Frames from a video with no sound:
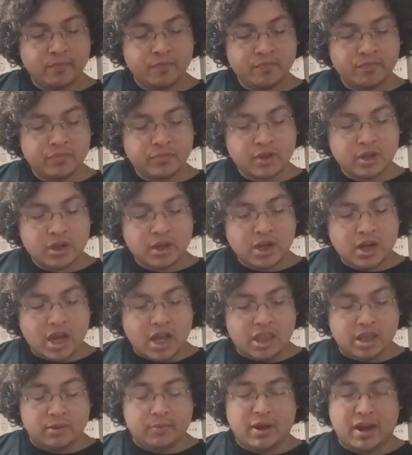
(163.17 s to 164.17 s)

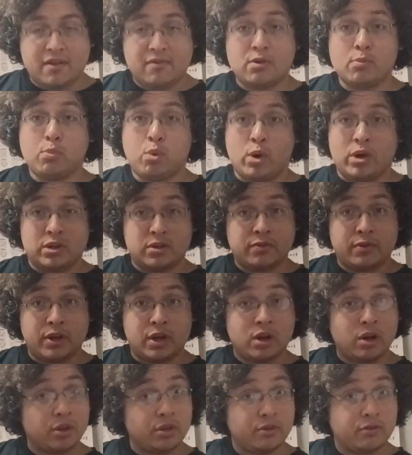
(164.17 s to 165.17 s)
and then we have our pointer
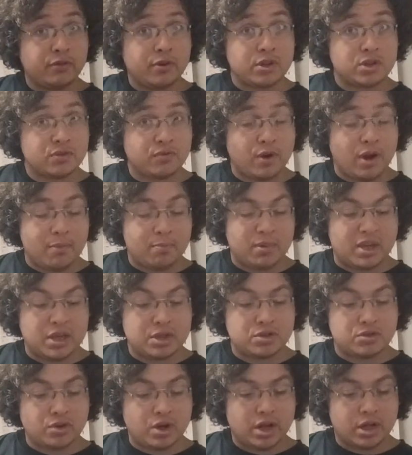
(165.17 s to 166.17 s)
finger on the 1st fret B
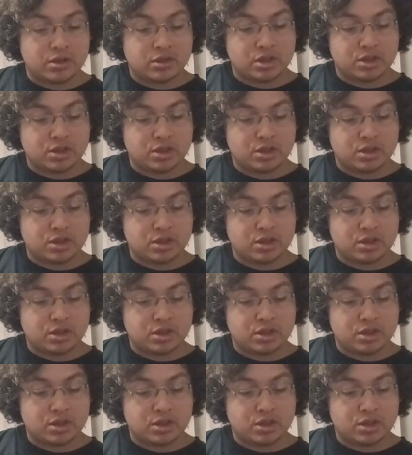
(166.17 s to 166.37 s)
string.